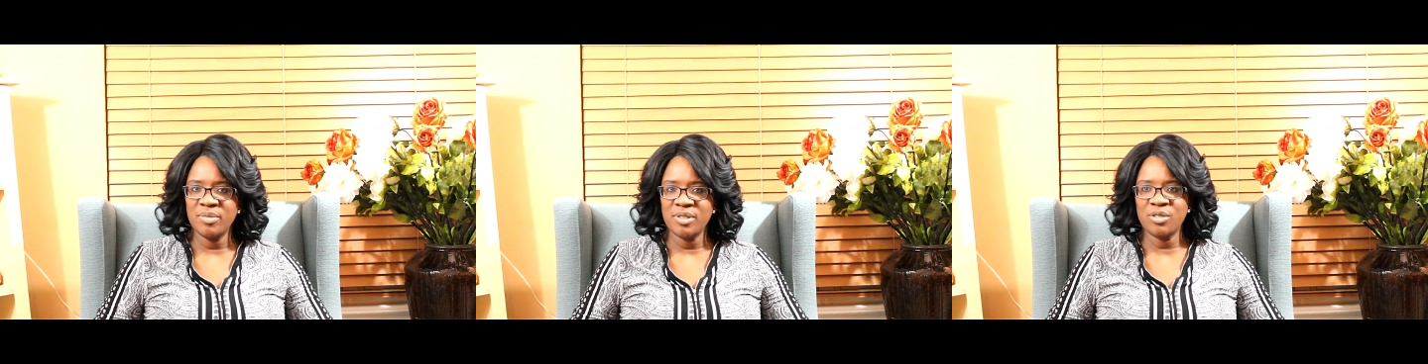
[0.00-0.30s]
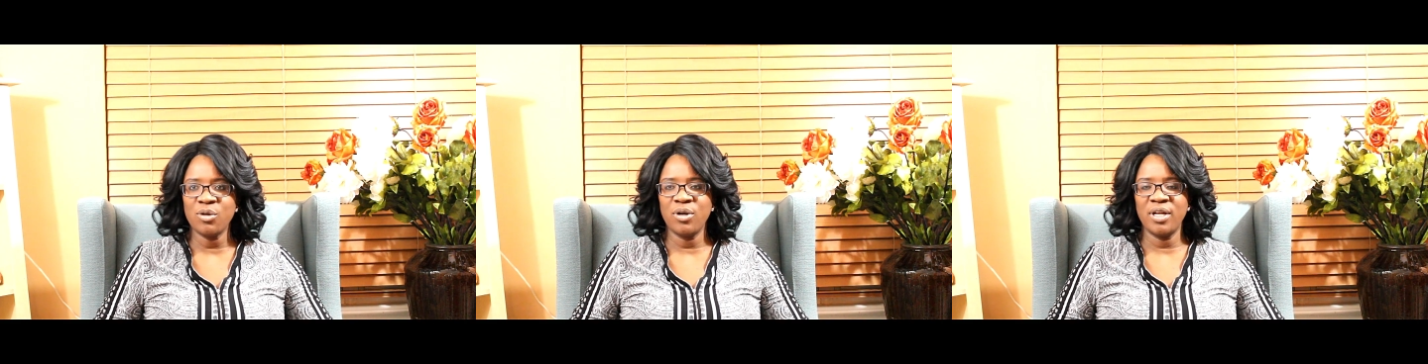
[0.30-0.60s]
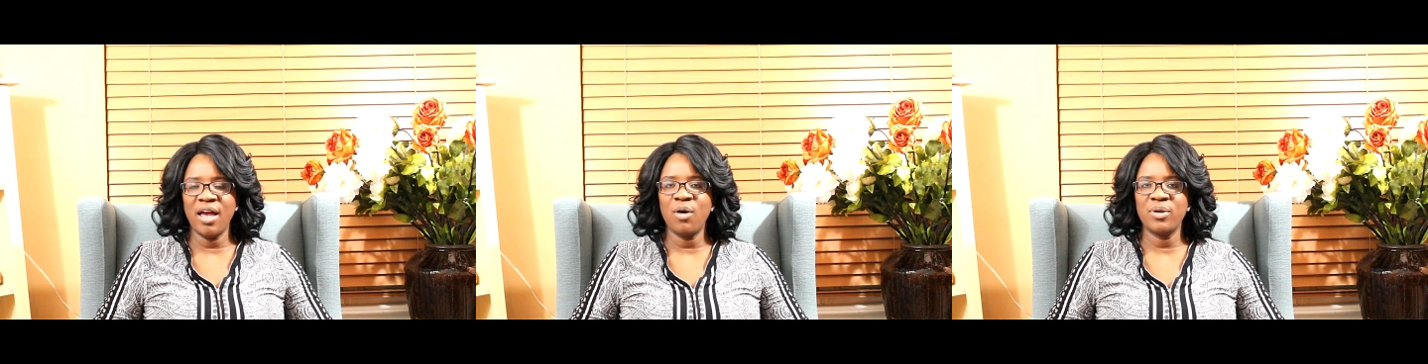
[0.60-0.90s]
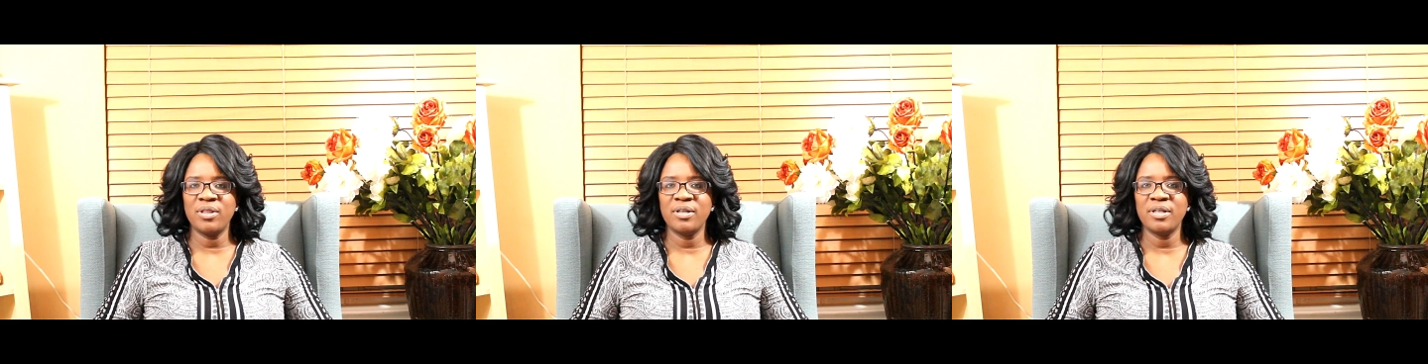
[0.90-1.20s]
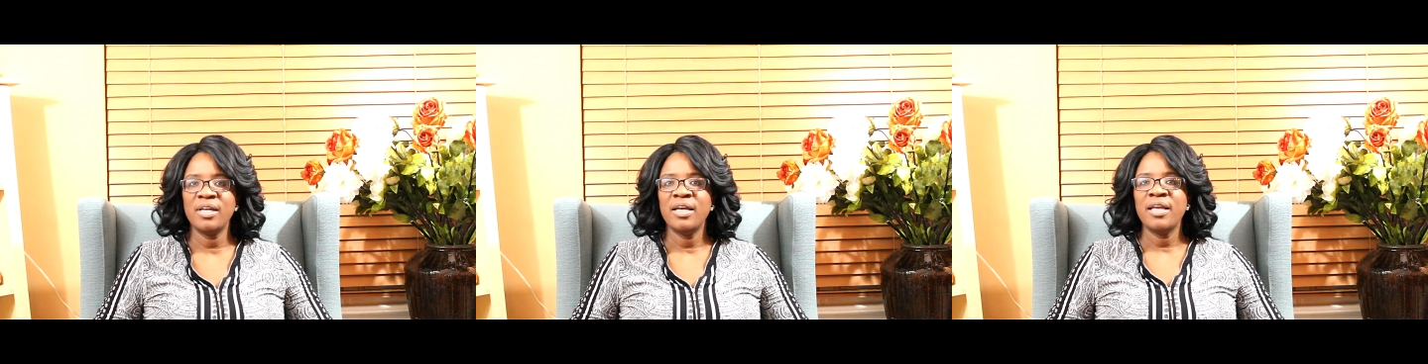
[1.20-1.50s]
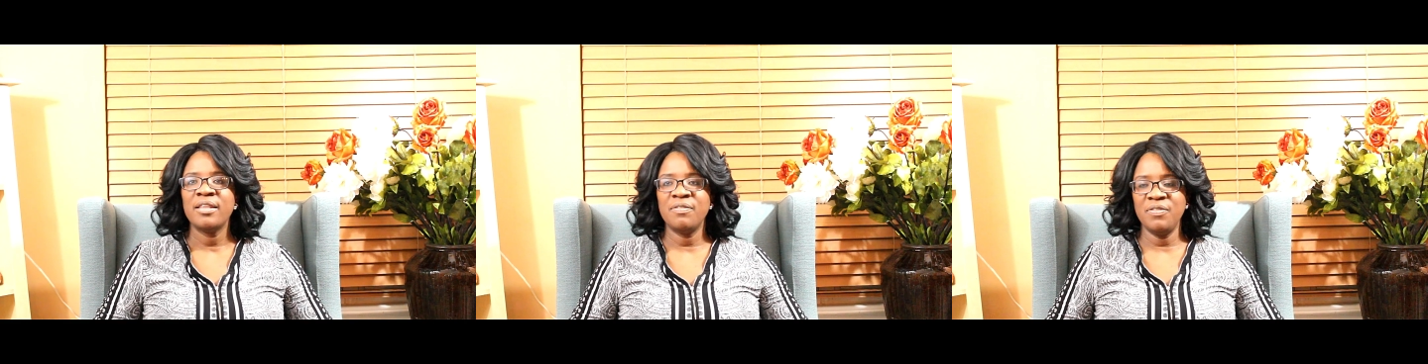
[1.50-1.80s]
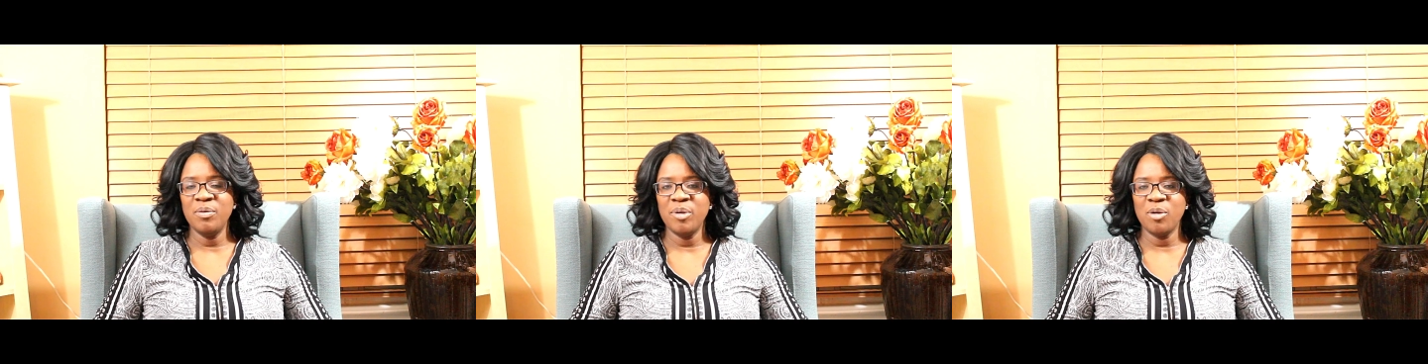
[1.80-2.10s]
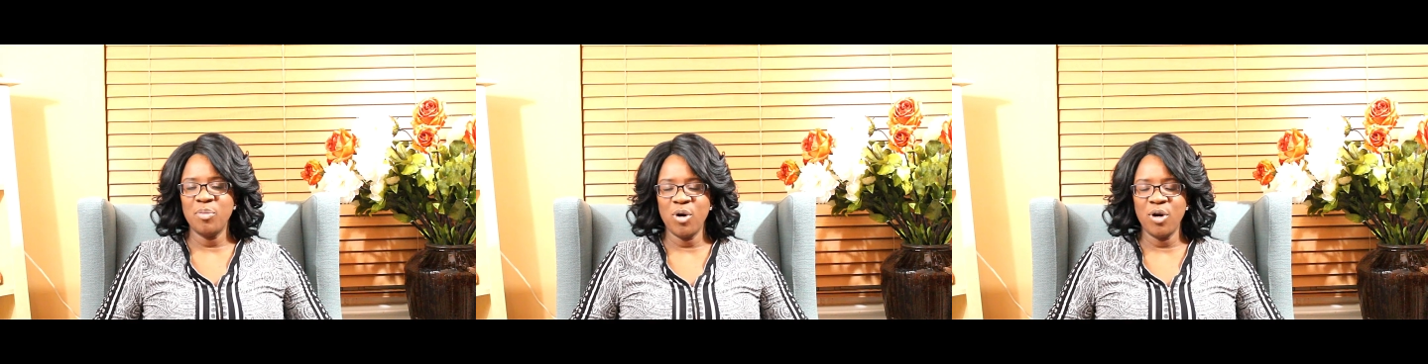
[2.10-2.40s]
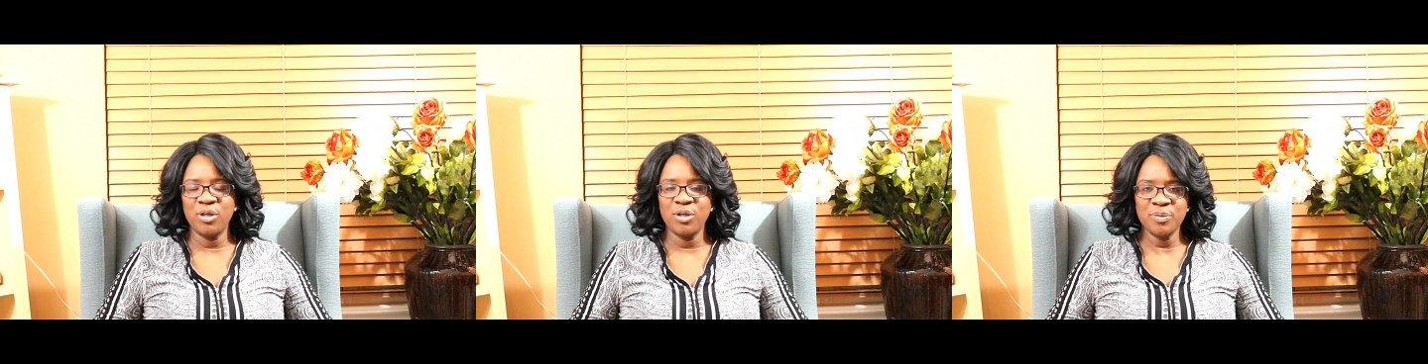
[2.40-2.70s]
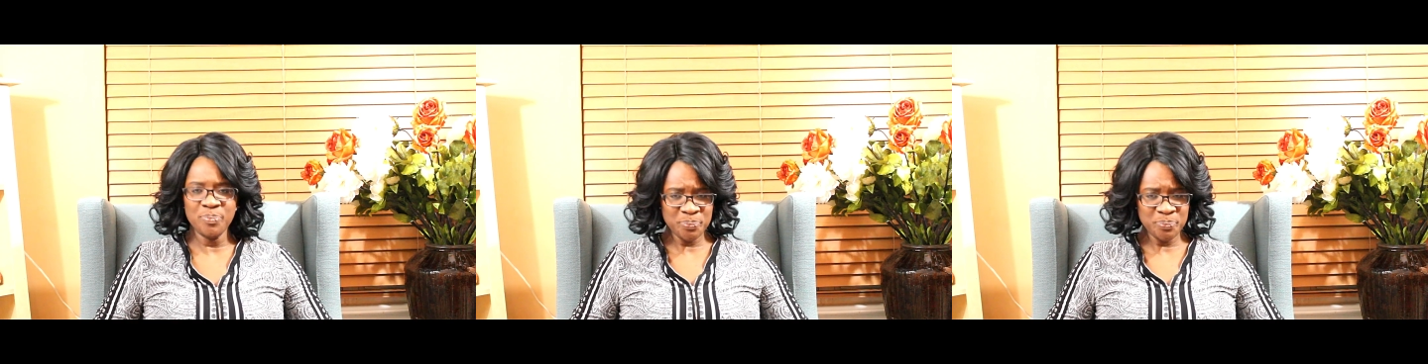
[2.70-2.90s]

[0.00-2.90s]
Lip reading: starting out with the female partner.